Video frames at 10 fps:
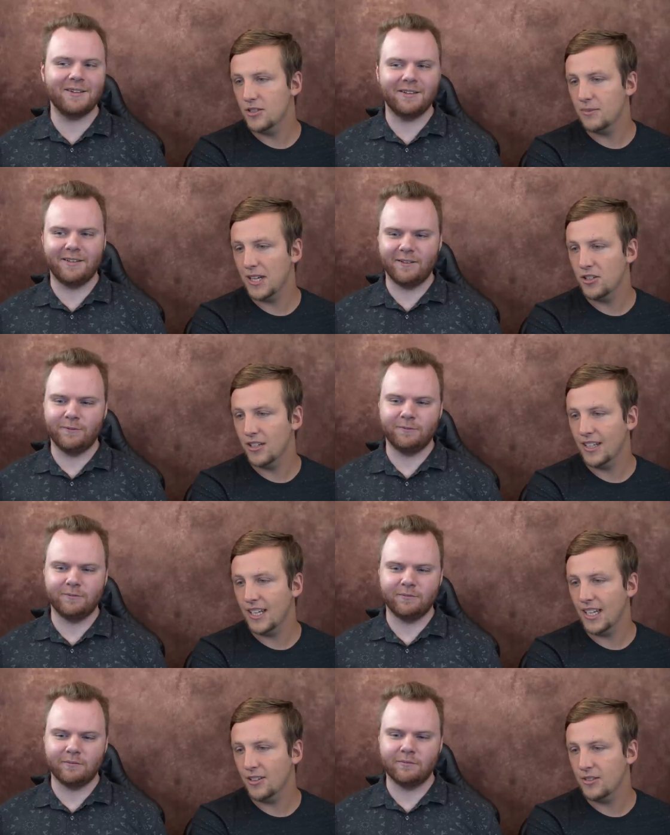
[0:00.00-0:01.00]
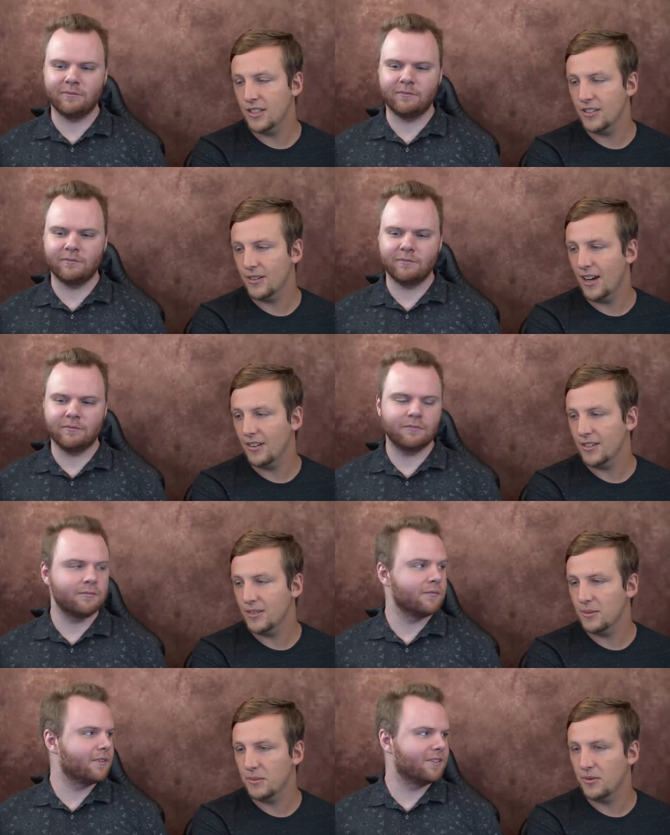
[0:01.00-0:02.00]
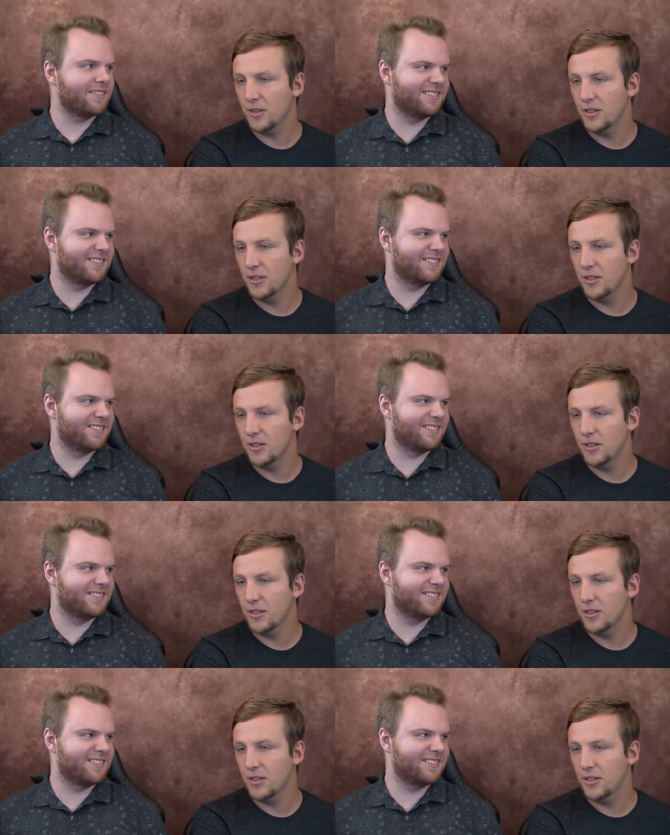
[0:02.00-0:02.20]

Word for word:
Speaker 1: just, just, make sure to kick your sister out of this room before